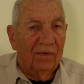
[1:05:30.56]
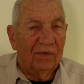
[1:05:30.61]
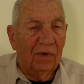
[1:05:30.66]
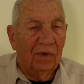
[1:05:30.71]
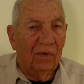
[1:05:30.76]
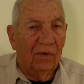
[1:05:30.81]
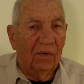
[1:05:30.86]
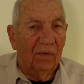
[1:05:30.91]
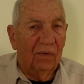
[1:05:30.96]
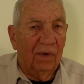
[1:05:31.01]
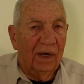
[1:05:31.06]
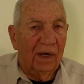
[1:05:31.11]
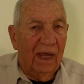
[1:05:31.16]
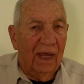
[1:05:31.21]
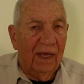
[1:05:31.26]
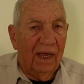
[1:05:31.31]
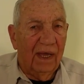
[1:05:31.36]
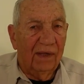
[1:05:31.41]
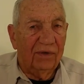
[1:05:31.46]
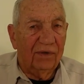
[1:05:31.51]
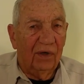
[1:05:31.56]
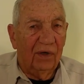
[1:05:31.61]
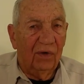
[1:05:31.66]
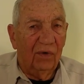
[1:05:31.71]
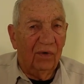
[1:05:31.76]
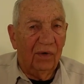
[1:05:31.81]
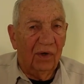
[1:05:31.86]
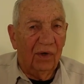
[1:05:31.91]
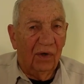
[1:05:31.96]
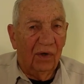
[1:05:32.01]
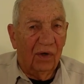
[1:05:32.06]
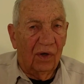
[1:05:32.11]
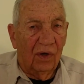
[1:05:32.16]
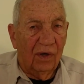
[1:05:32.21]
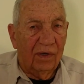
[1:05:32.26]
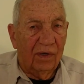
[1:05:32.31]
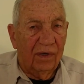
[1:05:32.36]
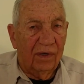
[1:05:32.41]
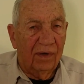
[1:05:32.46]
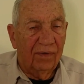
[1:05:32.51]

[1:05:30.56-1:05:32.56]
so when I got to New York,